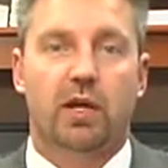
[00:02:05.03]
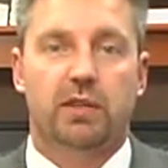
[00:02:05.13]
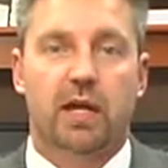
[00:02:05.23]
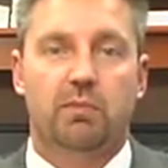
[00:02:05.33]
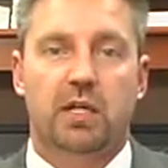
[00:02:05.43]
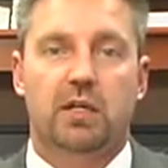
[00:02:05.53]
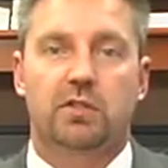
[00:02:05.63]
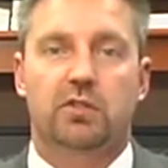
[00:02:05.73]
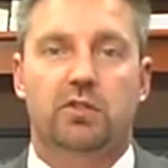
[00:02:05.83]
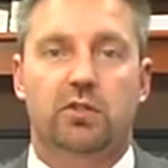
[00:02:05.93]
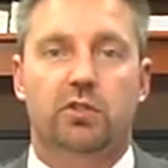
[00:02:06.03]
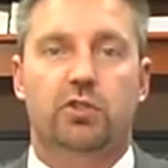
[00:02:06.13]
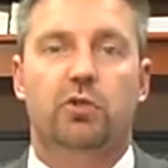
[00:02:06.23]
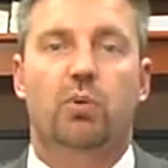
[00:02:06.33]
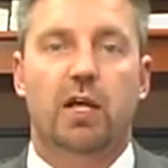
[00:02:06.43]
what that means is there's
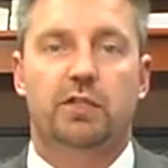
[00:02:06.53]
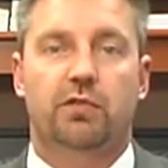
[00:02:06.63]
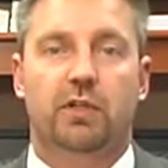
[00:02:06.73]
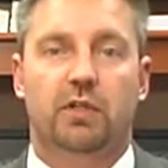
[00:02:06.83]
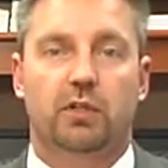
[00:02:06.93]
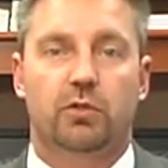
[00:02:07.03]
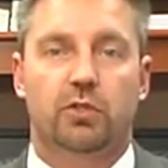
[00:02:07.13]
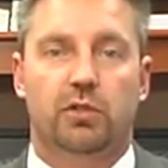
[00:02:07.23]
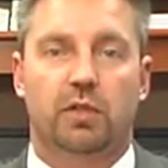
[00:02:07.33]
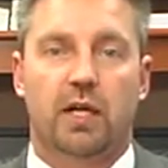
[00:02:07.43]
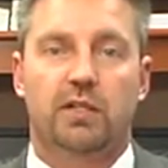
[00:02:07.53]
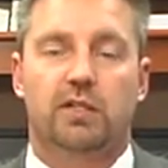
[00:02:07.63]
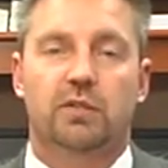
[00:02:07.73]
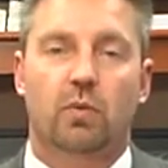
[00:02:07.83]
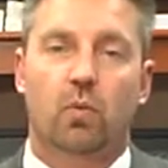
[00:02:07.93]
two ways for you to lose your license.